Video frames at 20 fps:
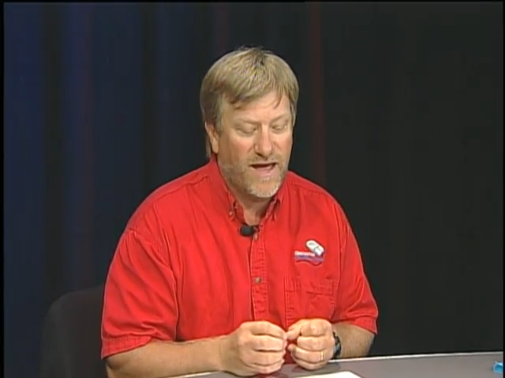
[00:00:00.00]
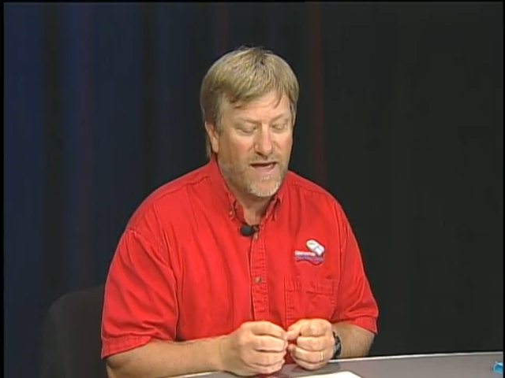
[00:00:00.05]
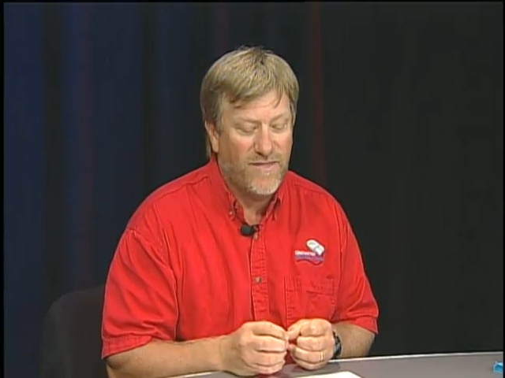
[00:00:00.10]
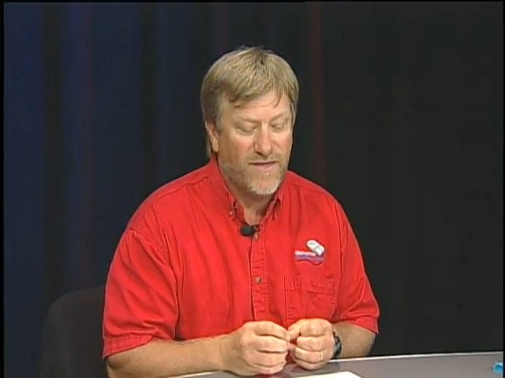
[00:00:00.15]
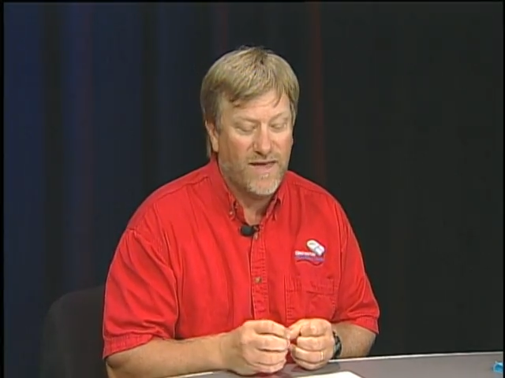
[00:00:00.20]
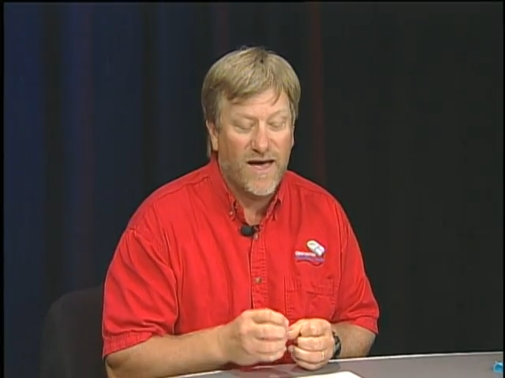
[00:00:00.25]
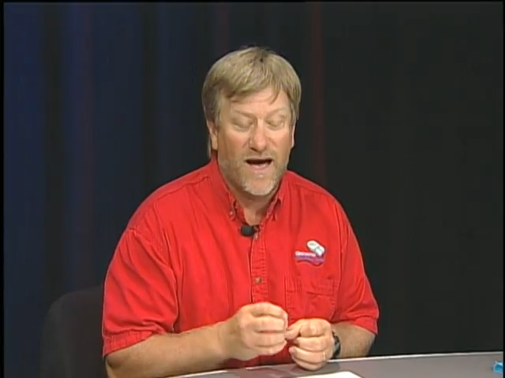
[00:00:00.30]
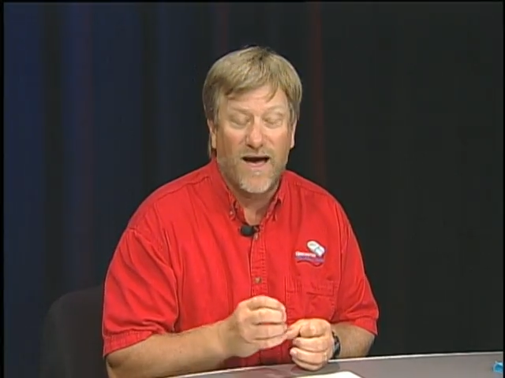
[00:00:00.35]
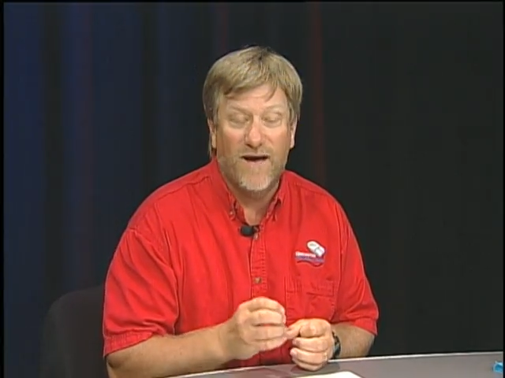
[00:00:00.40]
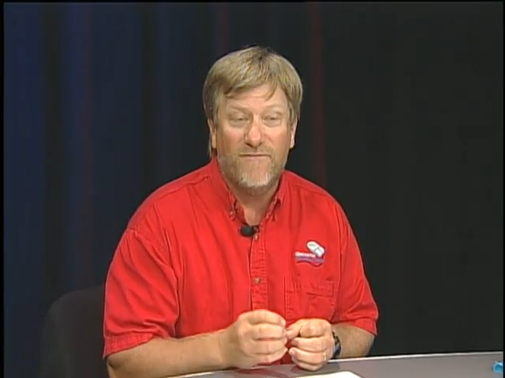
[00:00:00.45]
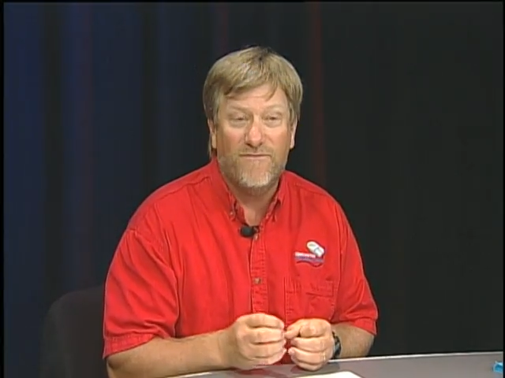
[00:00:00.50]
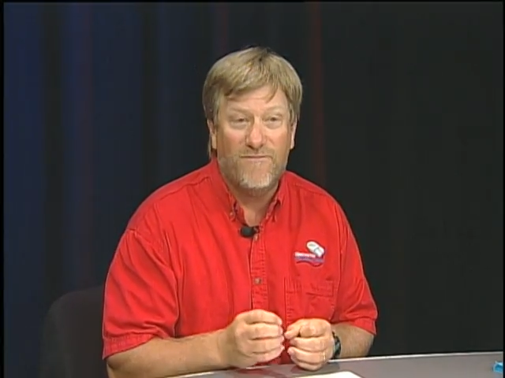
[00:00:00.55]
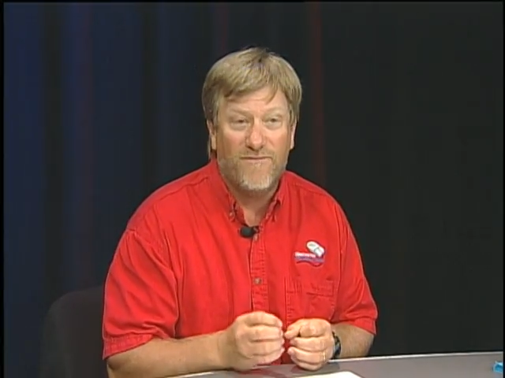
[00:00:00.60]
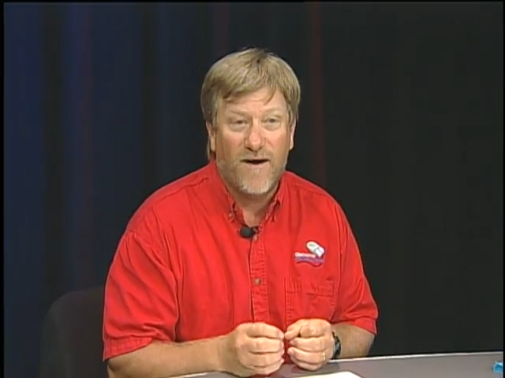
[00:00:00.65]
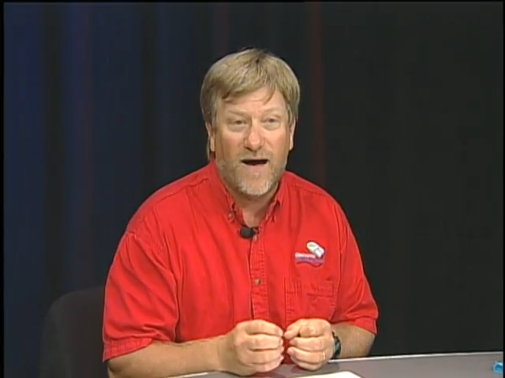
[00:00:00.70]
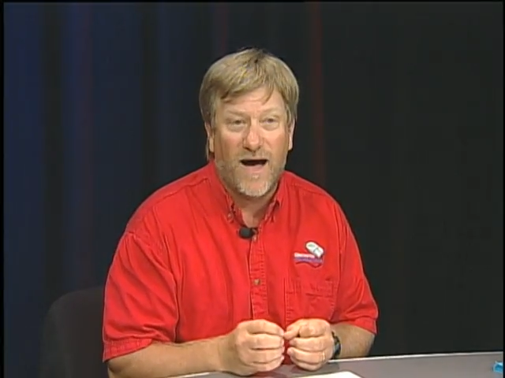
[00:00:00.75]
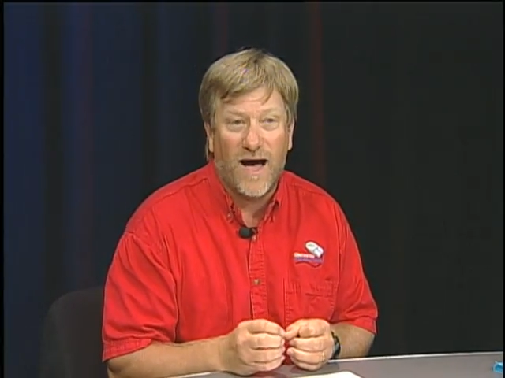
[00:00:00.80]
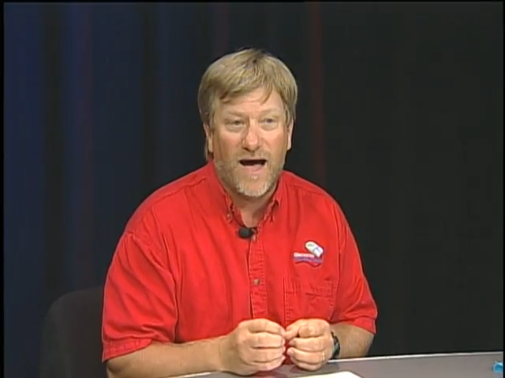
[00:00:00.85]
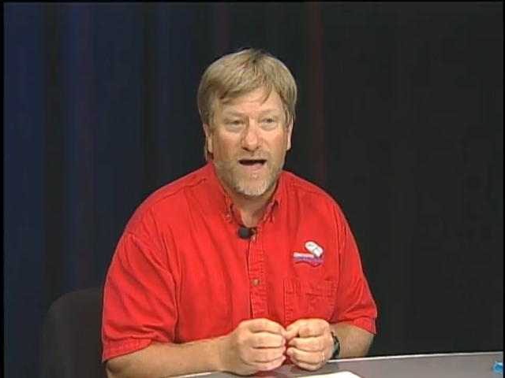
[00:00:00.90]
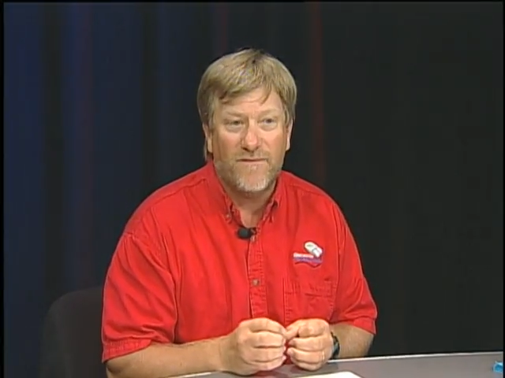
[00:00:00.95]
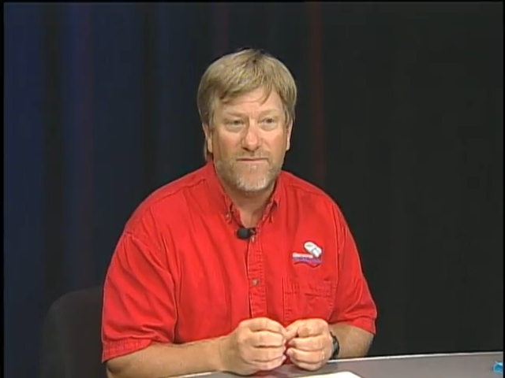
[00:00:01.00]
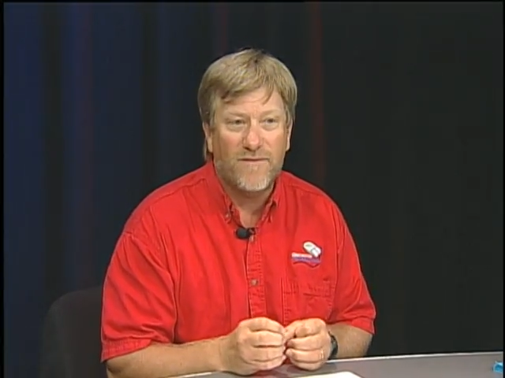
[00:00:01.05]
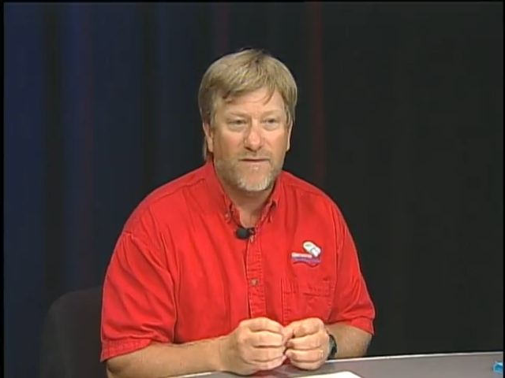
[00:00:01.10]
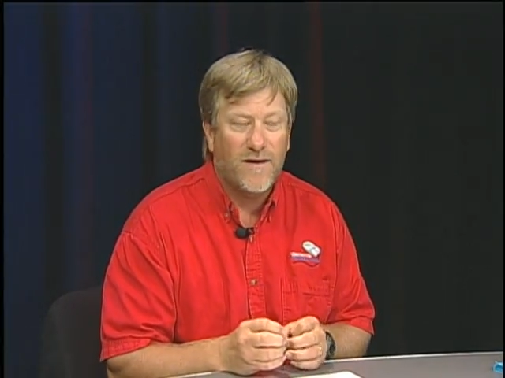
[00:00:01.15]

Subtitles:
and the i5.